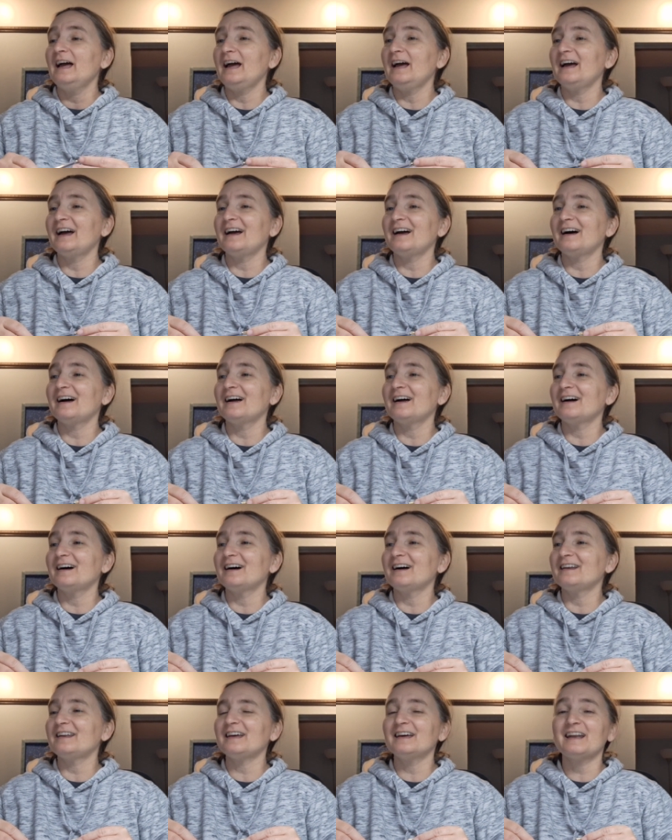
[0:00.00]

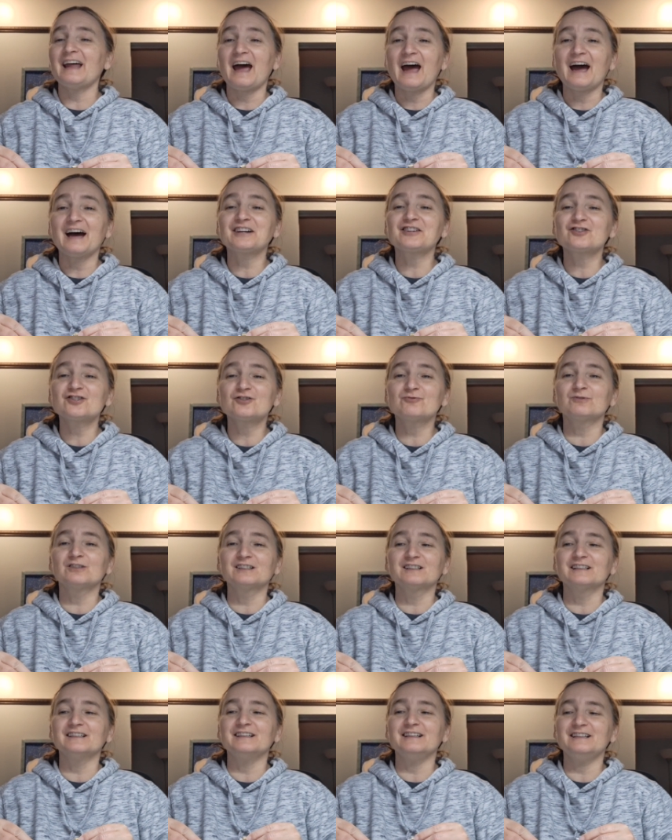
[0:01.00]
And it
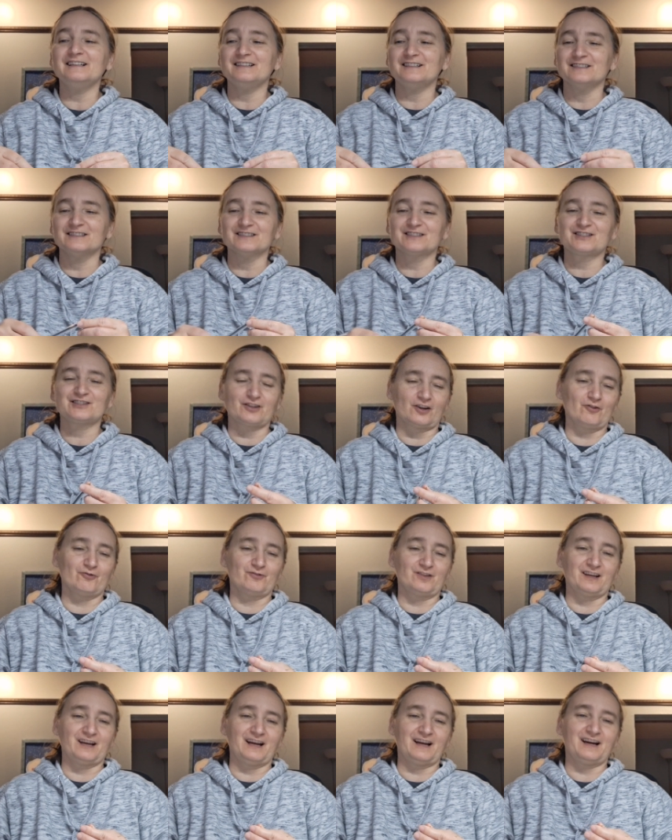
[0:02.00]
actually is
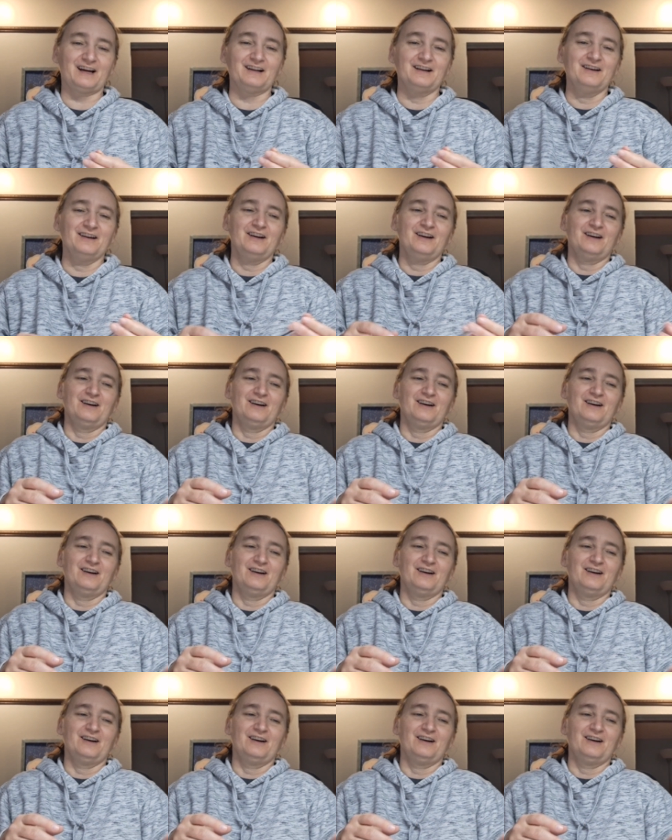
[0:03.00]
so that